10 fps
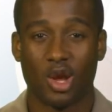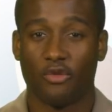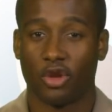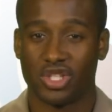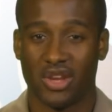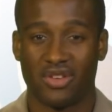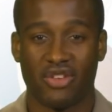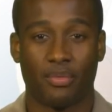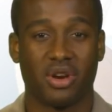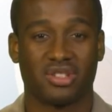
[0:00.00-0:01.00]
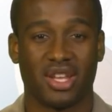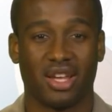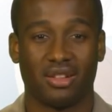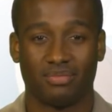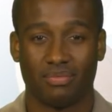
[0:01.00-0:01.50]
For Chief Naval
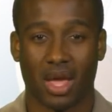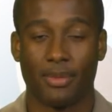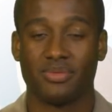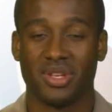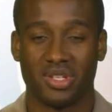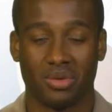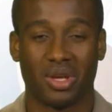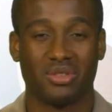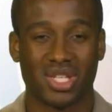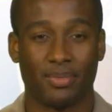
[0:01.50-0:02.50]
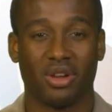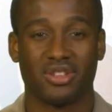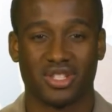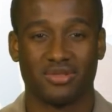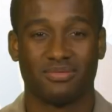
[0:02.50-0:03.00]
Personnel, I'm MC2 LJ
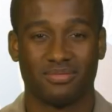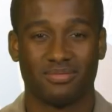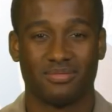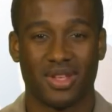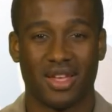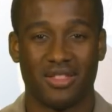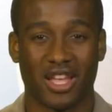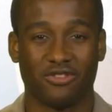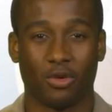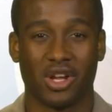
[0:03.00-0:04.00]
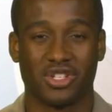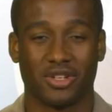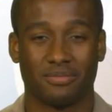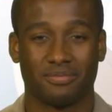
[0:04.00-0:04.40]
Burleson. Thanks for watching.